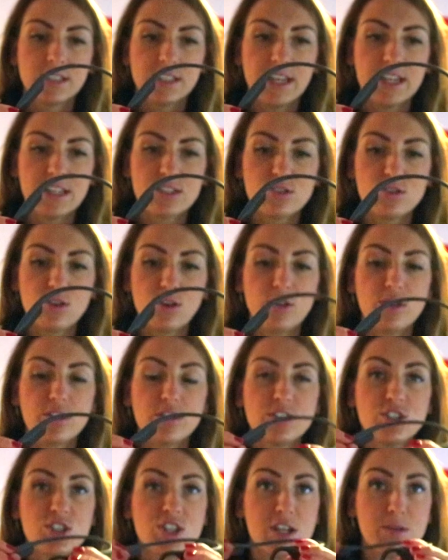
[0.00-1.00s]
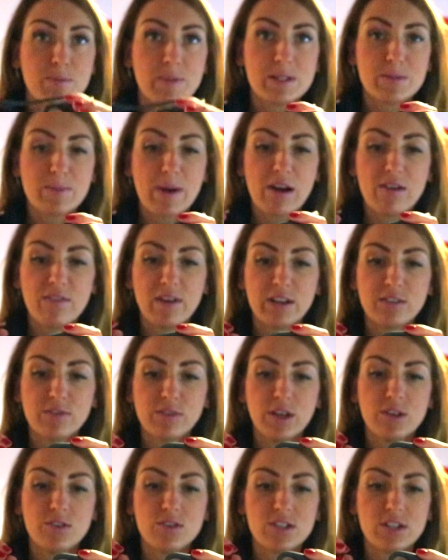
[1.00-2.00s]
It's not the cheapest pair of
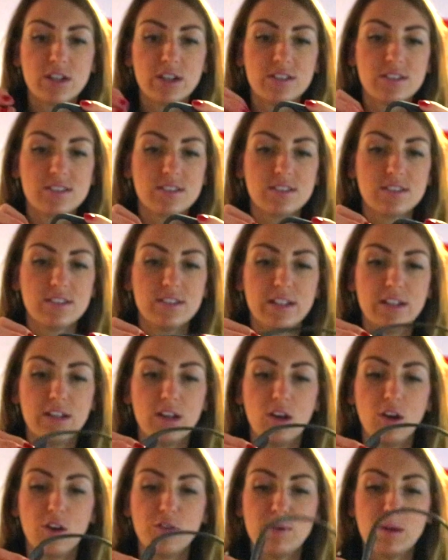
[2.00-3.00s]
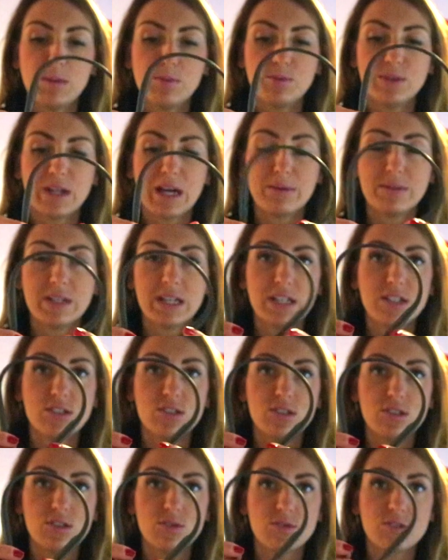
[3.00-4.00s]
headphones. You know, a lot of people
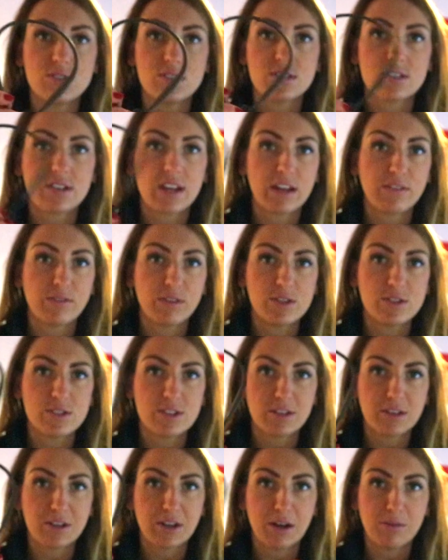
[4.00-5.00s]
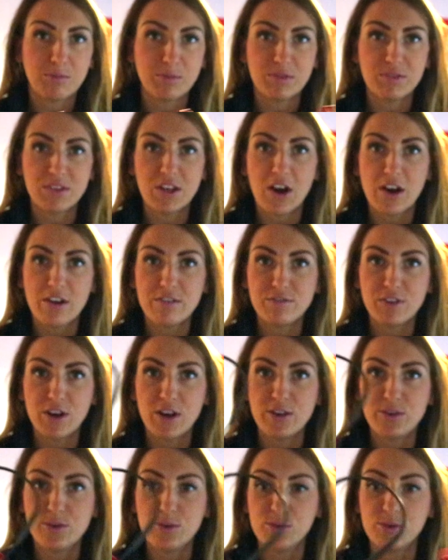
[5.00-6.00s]
nowadays use just headphones that come with the
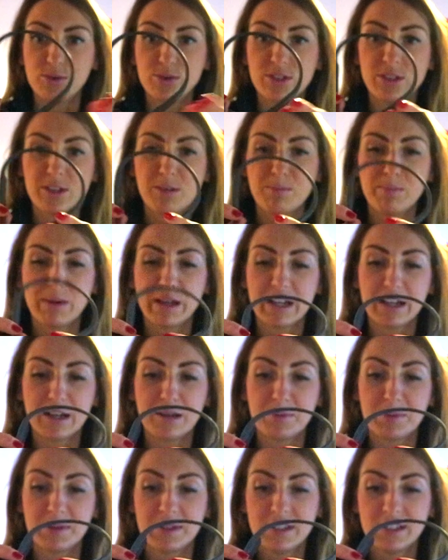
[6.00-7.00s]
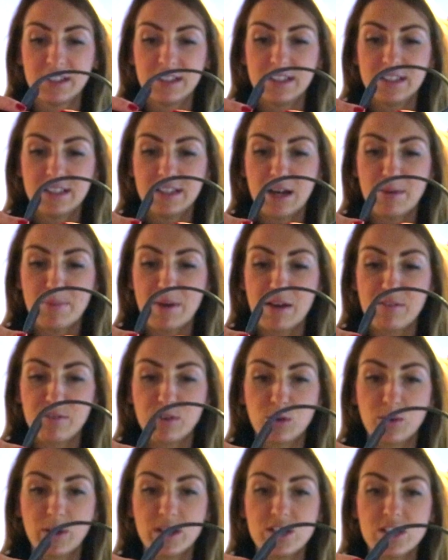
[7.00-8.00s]
iPhone, or you can pick up a pair for
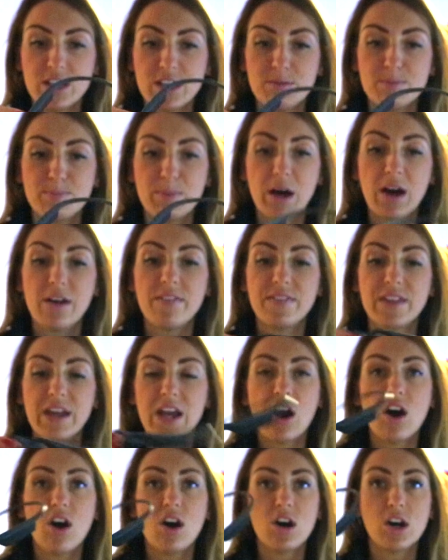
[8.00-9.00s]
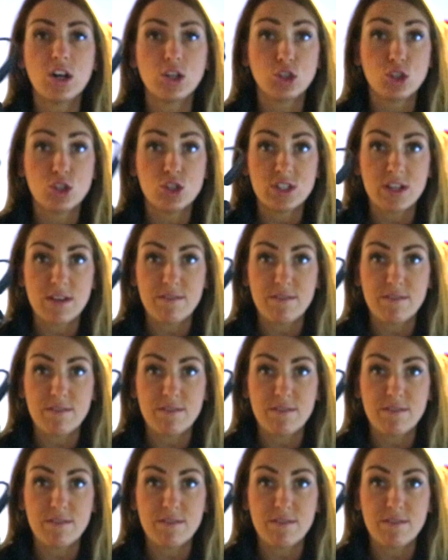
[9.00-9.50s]
quite cheap, but they are a good